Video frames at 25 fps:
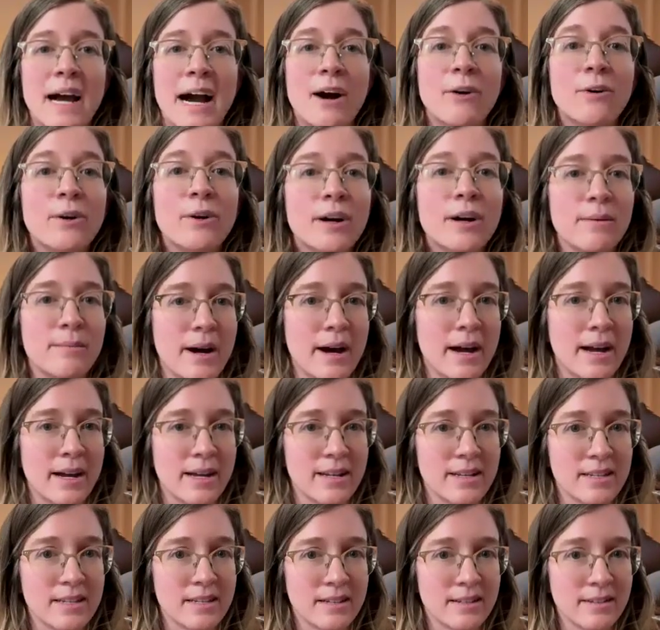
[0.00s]

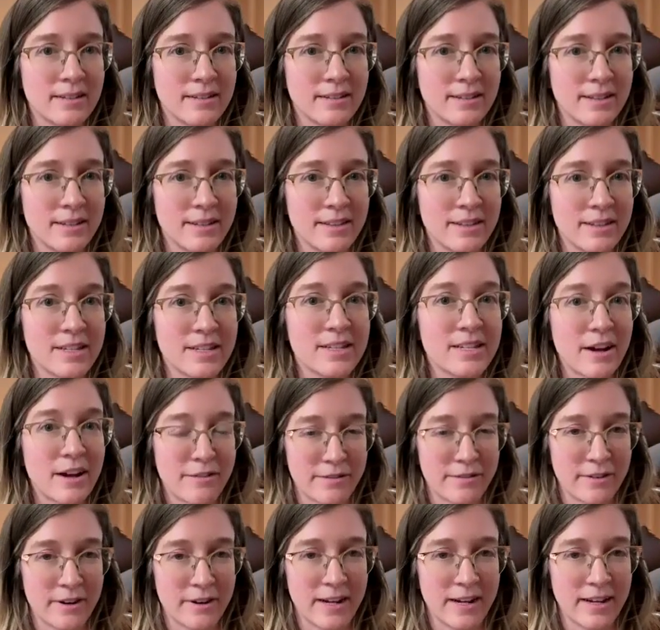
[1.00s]
alchemize the
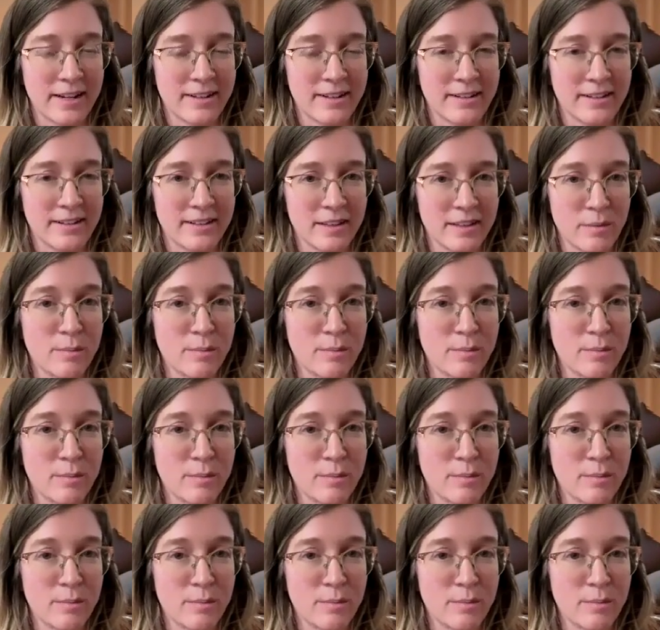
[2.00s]
suffering,